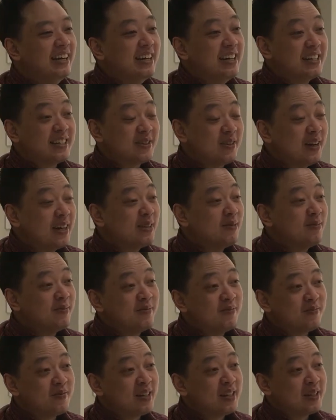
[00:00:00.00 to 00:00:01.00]
So, Adam,
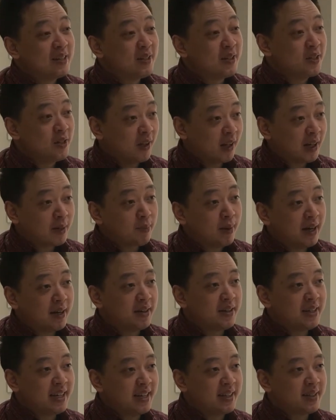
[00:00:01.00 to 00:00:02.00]
do you like
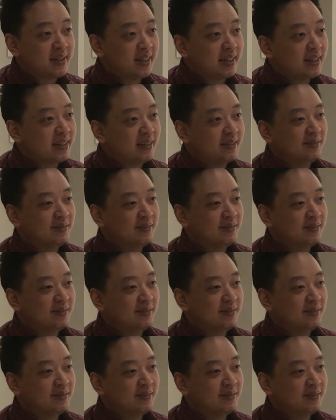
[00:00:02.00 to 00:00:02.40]
partner dancing?